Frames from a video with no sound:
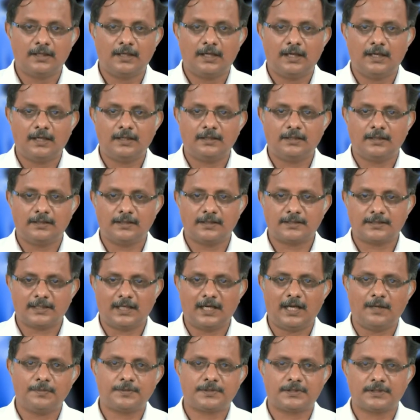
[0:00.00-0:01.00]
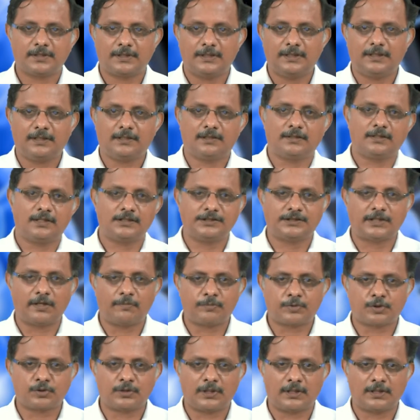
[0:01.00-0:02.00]
and at the synapse it
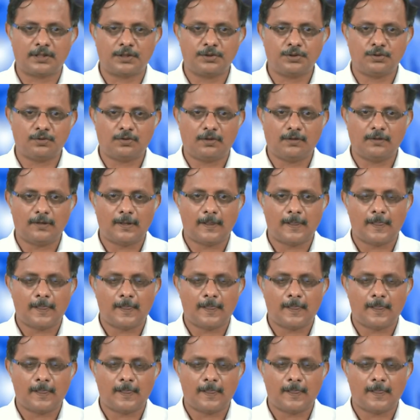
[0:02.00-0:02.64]
jumps to the other neuron.